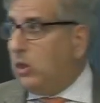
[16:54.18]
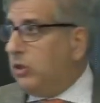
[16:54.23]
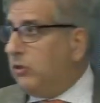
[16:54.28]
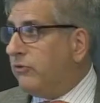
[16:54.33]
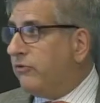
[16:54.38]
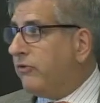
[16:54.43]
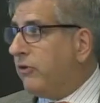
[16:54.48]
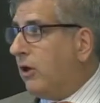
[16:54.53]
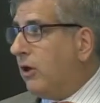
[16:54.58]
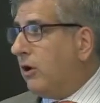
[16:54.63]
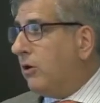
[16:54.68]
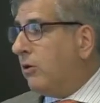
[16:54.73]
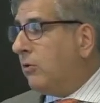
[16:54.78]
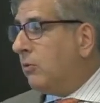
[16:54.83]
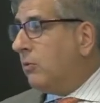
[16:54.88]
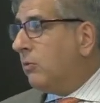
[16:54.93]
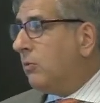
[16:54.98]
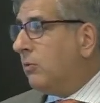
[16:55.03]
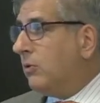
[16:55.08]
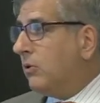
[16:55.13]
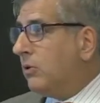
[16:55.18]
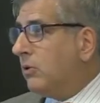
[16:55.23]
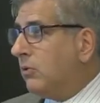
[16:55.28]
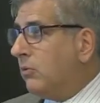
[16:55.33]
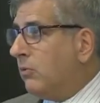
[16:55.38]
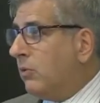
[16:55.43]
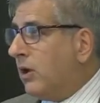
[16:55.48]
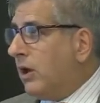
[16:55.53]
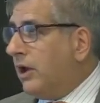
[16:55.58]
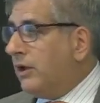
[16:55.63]
So
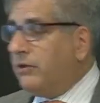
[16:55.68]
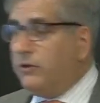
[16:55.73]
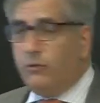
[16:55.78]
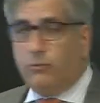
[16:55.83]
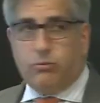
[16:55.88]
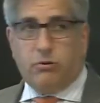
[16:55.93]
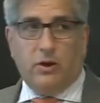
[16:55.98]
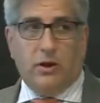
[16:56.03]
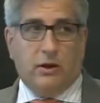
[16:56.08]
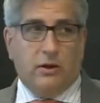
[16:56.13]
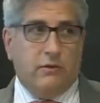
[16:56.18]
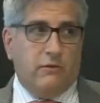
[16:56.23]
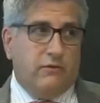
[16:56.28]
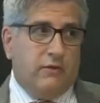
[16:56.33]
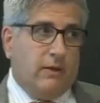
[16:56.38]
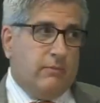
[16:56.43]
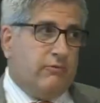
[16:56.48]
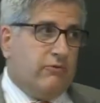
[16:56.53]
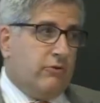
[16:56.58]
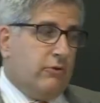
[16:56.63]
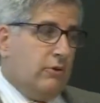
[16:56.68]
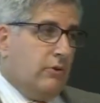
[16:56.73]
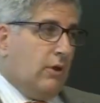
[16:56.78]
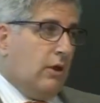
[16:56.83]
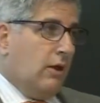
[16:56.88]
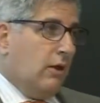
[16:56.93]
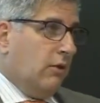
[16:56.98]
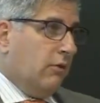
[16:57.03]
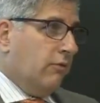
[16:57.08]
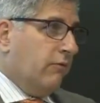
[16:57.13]
when I do preconception
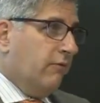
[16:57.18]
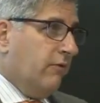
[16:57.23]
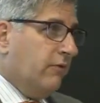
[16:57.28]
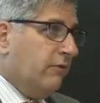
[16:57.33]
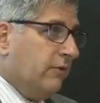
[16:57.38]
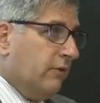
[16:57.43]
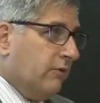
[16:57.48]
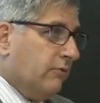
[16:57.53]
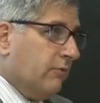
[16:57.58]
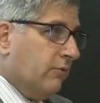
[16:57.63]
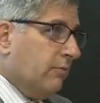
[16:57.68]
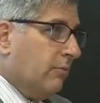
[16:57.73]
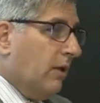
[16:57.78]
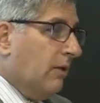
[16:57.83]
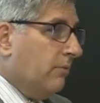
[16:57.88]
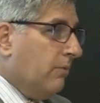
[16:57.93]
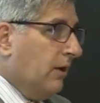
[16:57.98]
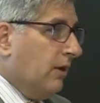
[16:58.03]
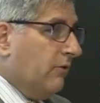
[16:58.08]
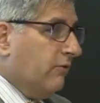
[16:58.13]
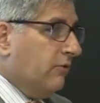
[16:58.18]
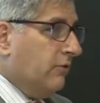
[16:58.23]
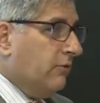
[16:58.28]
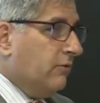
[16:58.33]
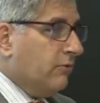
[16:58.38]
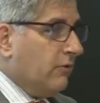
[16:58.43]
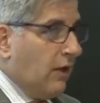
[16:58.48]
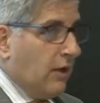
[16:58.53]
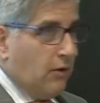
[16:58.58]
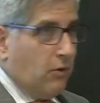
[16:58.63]
health visits with my
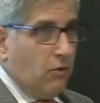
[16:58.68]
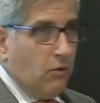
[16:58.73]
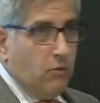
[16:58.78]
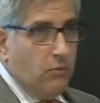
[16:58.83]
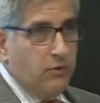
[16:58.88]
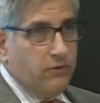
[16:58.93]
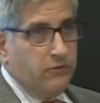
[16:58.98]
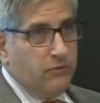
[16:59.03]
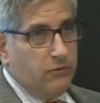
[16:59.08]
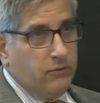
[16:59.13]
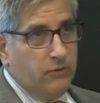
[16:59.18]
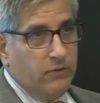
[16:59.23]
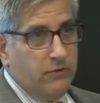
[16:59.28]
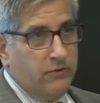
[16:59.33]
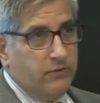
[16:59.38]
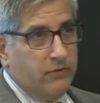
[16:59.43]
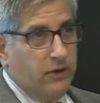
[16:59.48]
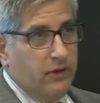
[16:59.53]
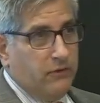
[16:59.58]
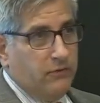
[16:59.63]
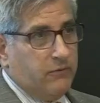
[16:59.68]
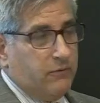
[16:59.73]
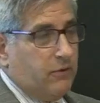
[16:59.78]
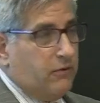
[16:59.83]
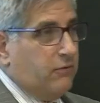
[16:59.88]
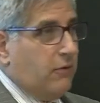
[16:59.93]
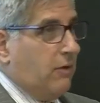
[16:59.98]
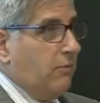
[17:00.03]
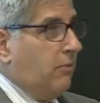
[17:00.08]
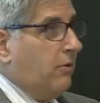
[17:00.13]
patients, I always do this test
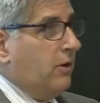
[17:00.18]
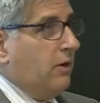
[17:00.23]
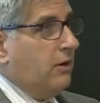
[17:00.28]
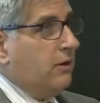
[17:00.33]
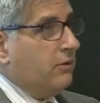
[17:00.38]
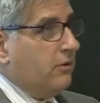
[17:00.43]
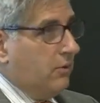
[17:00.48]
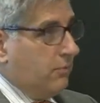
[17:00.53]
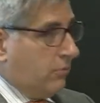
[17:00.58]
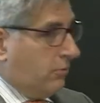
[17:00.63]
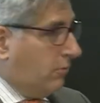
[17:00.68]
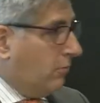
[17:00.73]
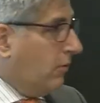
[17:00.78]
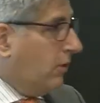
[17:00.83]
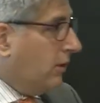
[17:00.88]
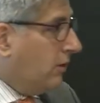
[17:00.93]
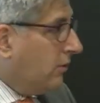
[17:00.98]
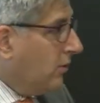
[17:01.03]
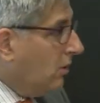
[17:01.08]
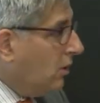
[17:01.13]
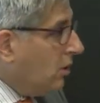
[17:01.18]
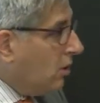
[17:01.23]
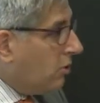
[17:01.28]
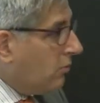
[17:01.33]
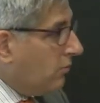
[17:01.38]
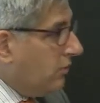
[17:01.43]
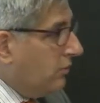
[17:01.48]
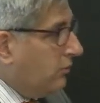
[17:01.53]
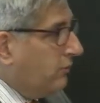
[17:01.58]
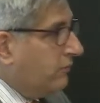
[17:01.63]
because I want to, number one,
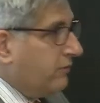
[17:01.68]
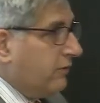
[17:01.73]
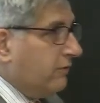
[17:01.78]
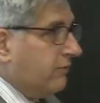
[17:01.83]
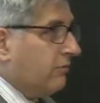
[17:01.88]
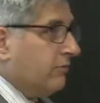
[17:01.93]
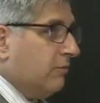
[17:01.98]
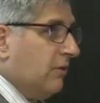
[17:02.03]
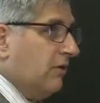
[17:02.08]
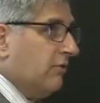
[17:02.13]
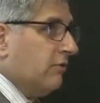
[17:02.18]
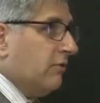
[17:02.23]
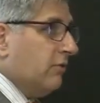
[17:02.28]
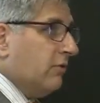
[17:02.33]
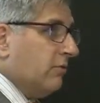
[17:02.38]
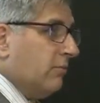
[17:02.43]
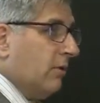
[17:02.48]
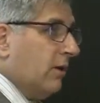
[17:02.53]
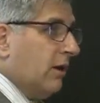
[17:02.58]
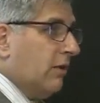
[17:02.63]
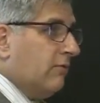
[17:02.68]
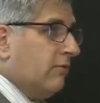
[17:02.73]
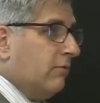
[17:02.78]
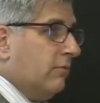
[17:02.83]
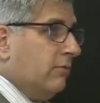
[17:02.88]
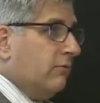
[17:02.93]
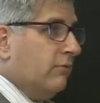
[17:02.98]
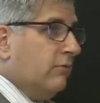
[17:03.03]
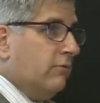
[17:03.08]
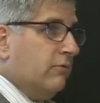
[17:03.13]
reduce the inflammation in their body from
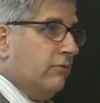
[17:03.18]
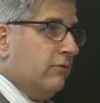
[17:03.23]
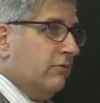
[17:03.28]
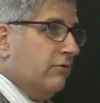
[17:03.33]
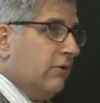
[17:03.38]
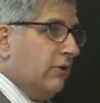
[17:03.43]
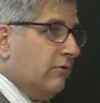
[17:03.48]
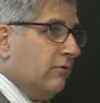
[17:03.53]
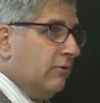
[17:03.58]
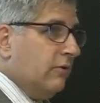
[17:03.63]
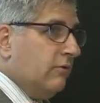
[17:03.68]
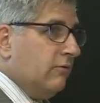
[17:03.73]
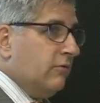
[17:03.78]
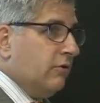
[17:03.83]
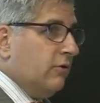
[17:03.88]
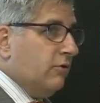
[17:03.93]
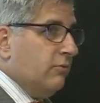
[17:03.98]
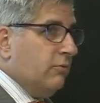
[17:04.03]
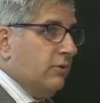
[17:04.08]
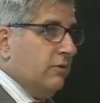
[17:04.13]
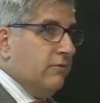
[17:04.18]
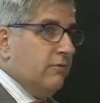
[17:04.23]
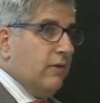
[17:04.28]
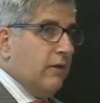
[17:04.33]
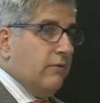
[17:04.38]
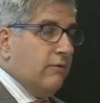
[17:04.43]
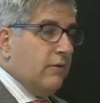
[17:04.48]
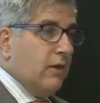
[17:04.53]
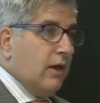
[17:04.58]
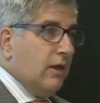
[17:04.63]
the foods they're sensitive to, but if
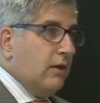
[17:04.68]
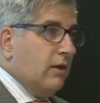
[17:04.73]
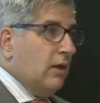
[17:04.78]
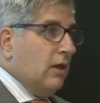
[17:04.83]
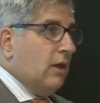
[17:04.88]
they've got